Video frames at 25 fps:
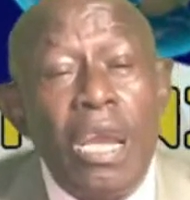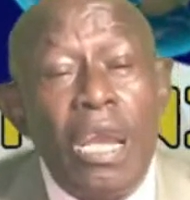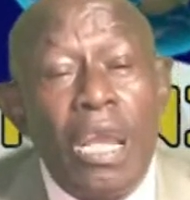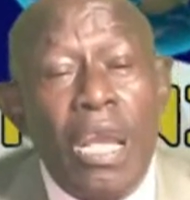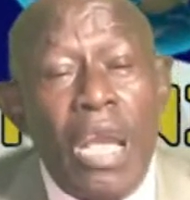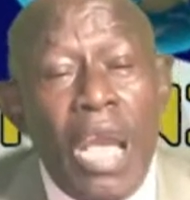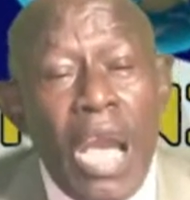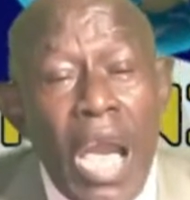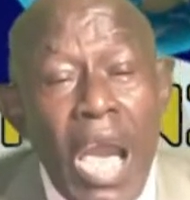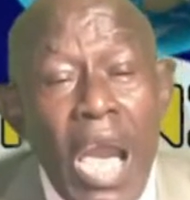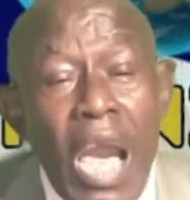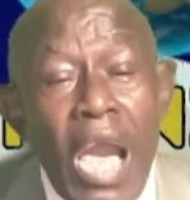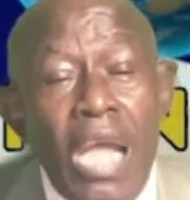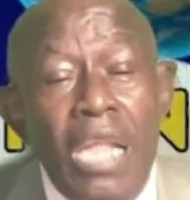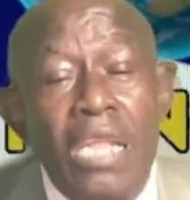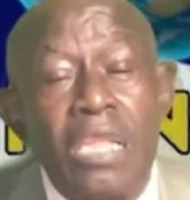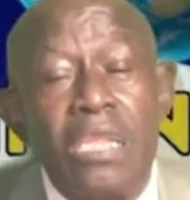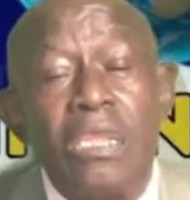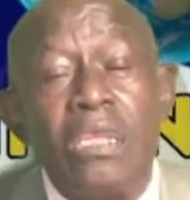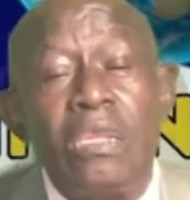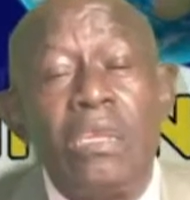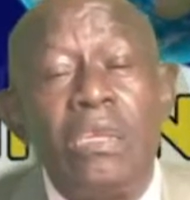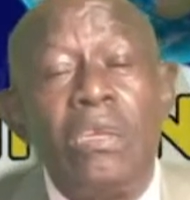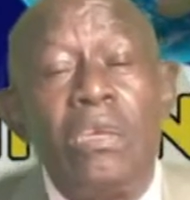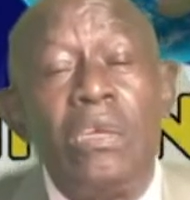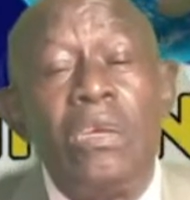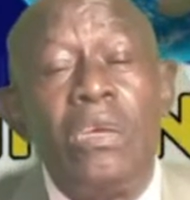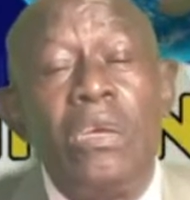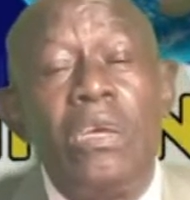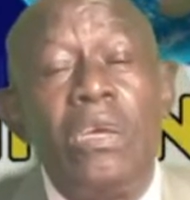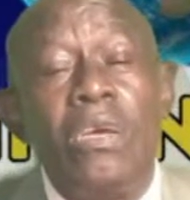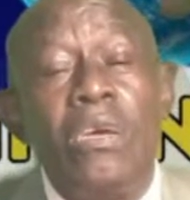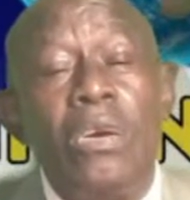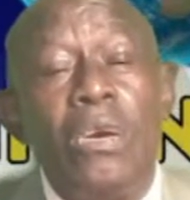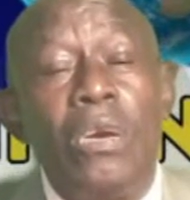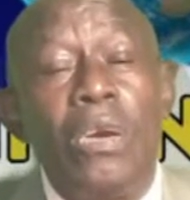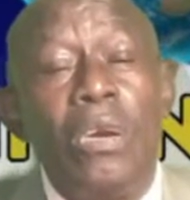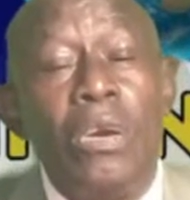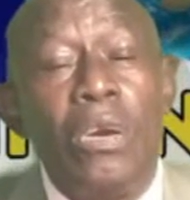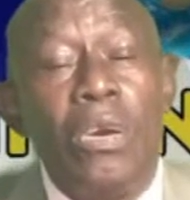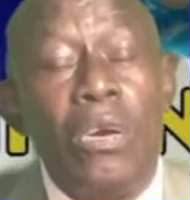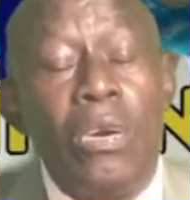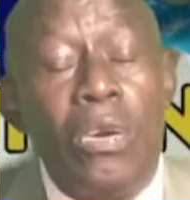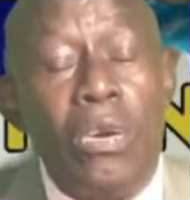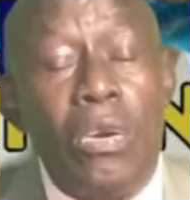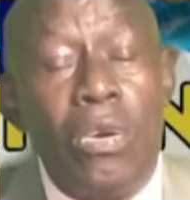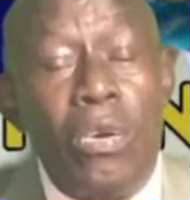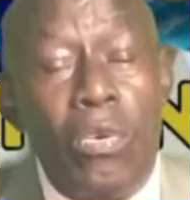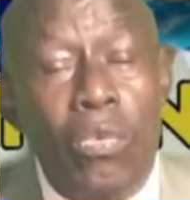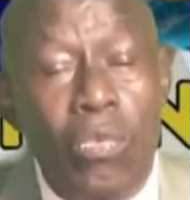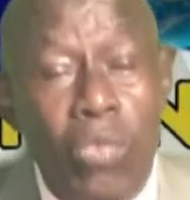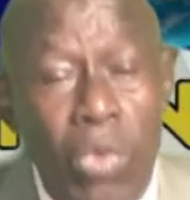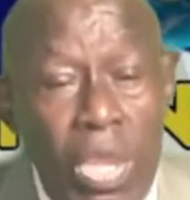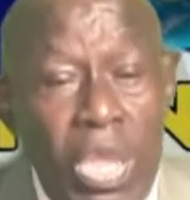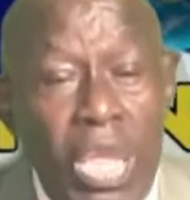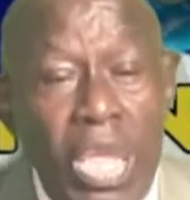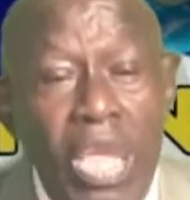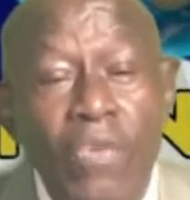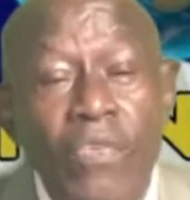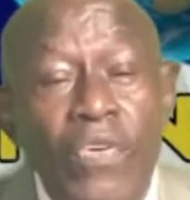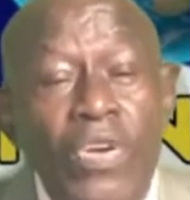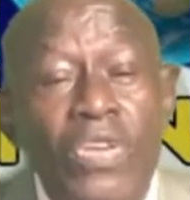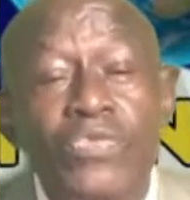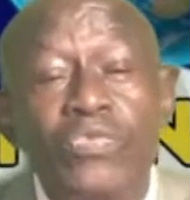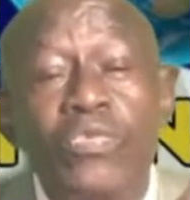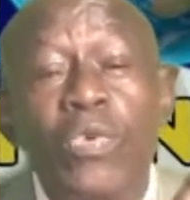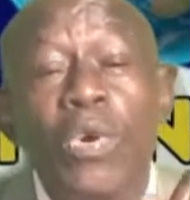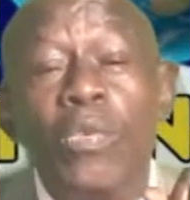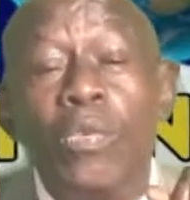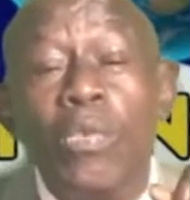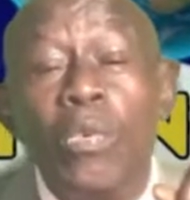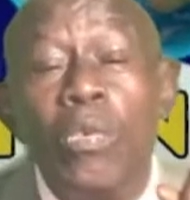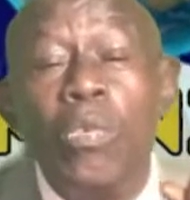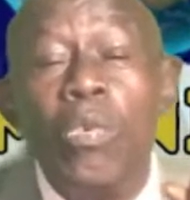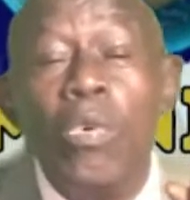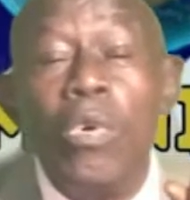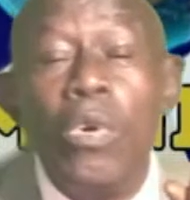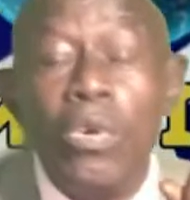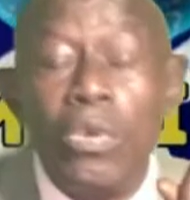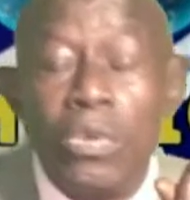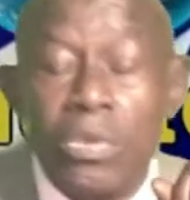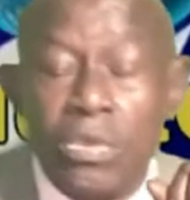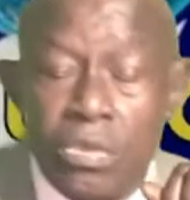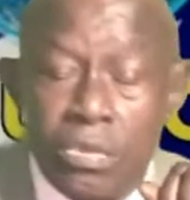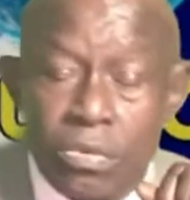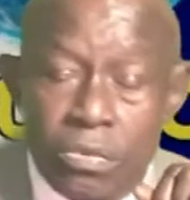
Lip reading: God will give us what we want.